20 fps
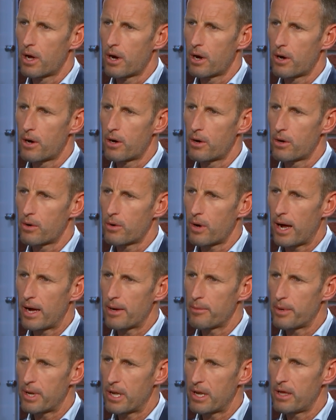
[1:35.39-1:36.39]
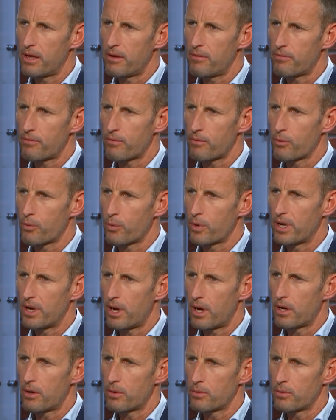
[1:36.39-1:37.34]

Uh, I believe we, not,